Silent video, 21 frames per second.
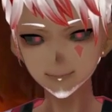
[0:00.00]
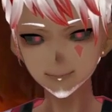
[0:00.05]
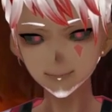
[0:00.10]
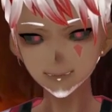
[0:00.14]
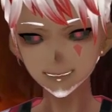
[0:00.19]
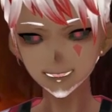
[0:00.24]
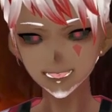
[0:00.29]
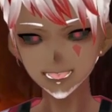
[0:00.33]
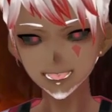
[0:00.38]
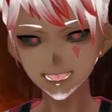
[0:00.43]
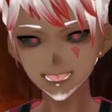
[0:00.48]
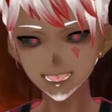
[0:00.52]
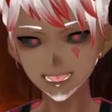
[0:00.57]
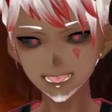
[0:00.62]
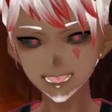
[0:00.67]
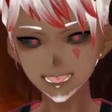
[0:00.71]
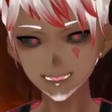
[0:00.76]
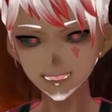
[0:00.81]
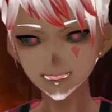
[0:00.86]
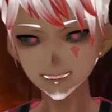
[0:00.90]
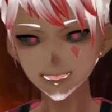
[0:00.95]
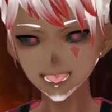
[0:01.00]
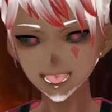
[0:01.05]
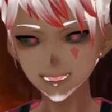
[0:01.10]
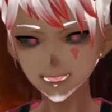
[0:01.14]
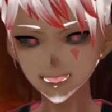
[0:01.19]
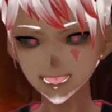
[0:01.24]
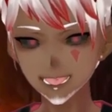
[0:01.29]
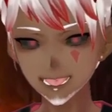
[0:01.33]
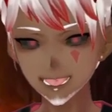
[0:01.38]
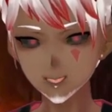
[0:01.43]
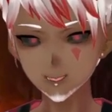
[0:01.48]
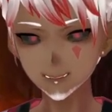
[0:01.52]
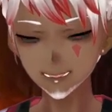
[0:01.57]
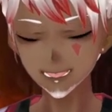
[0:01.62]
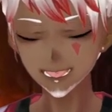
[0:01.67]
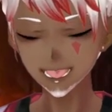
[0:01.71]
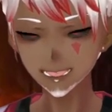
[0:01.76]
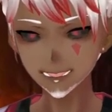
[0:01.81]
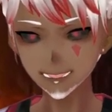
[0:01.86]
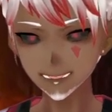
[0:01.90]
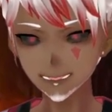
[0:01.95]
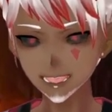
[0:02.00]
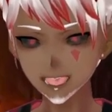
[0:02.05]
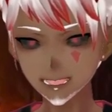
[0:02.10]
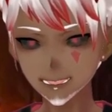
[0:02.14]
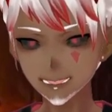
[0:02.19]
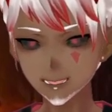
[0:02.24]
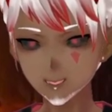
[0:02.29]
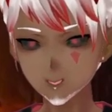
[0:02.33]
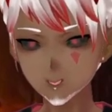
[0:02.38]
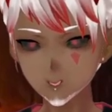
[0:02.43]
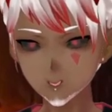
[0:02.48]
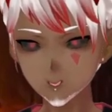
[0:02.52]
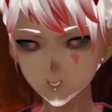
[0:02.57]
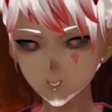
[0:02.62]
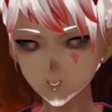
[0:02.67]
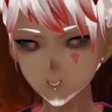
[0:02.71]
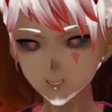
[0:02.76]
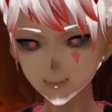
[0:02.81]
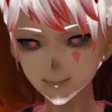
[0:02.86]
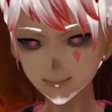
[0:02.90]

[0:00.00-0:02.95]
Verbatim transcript: think or not think. It was hard enough to